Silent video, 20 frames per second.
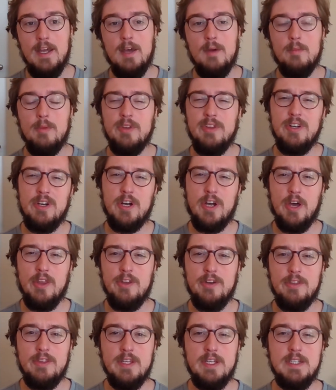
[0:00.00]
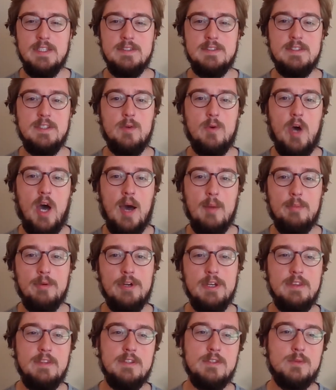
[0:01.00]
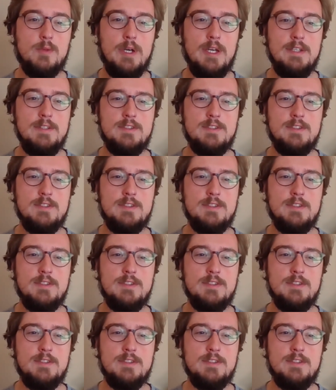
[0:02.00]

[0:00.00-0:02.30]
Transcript: but there are other things that operate this way.